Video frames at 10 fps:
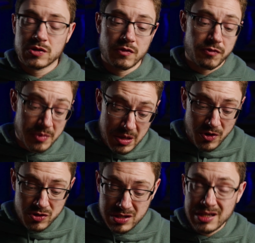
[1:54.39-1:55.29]
So for me
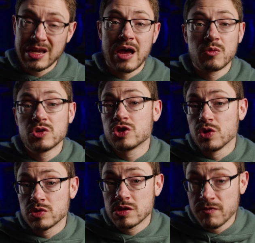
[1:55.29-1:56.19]
personally, I would
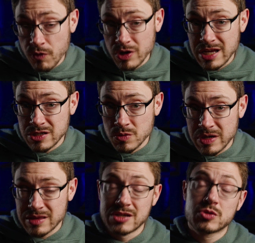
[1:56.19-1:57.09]
choose the 4 days a
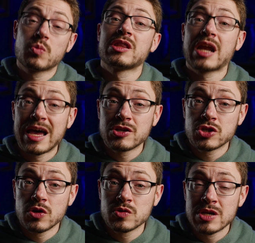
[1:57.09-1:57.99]
week. That's the one that I
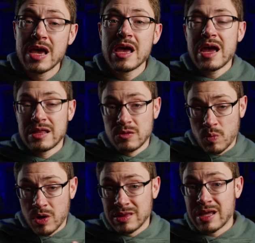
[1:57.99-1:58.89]
chose and the
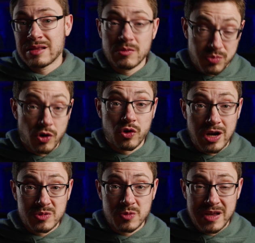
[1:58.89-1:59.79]
one that the
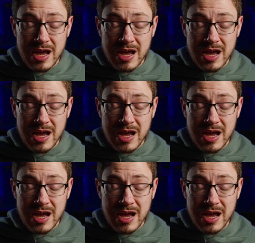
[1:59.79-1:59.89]
program spit